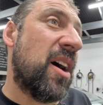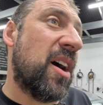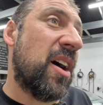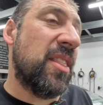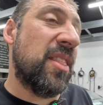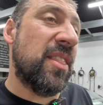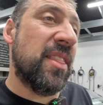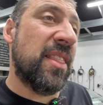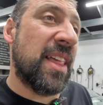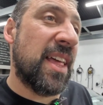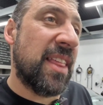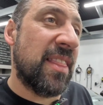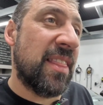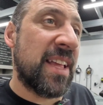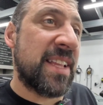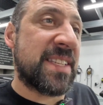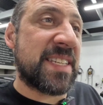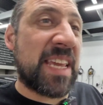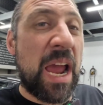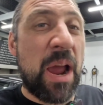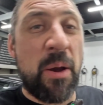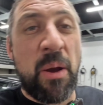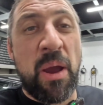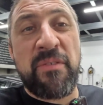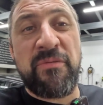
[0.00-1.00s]
Let's
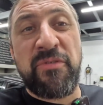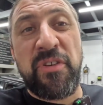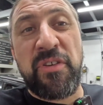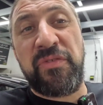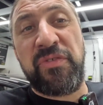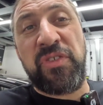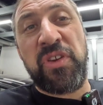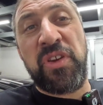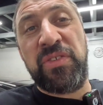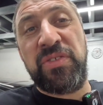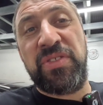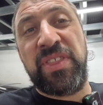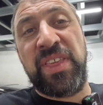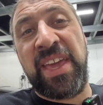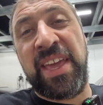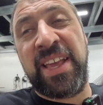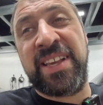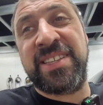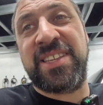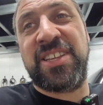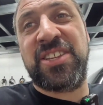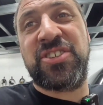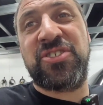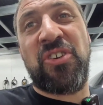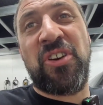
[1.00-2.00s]
go over a few
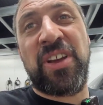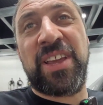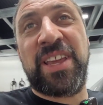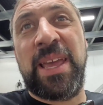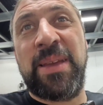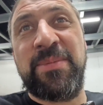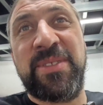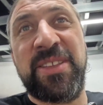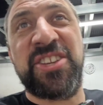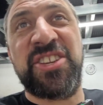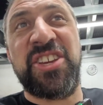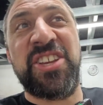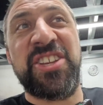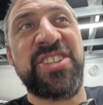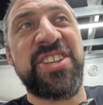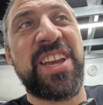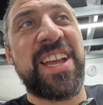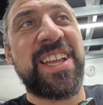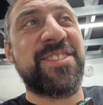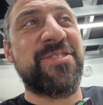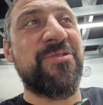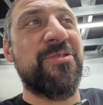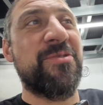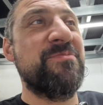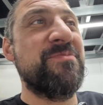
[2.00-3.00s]
things. Let's try and keep the chit
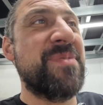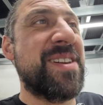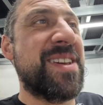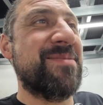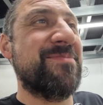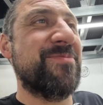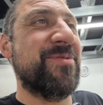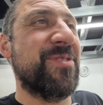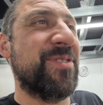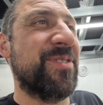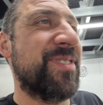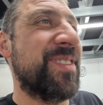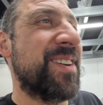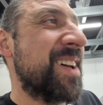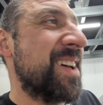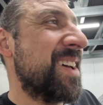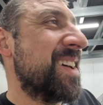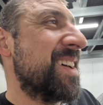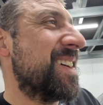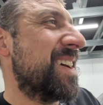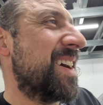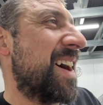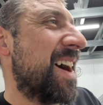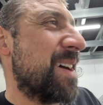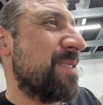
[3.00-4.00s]
chat to a minimal,
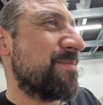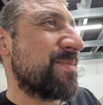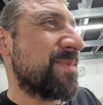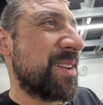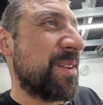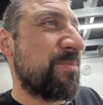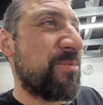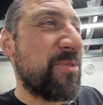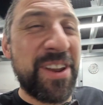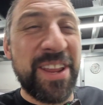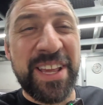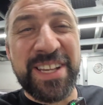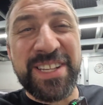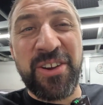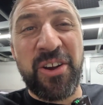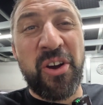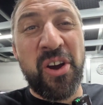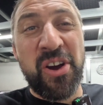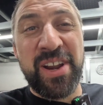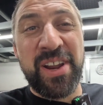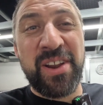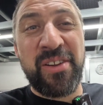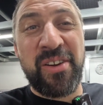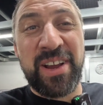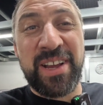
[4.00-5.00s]
because I'm pretty
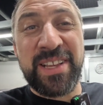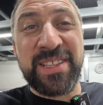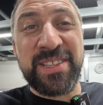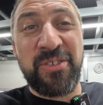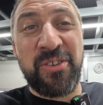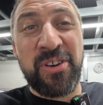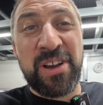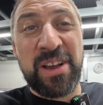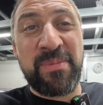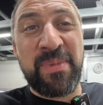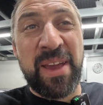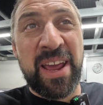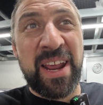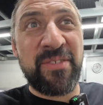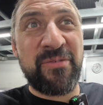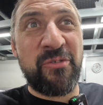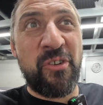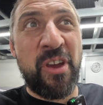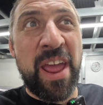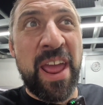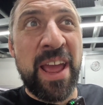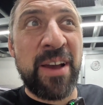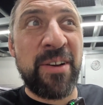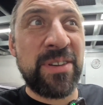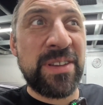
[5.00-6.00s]
excited and I can talk about it
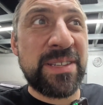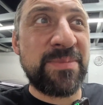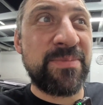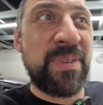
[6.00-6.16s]
for hours.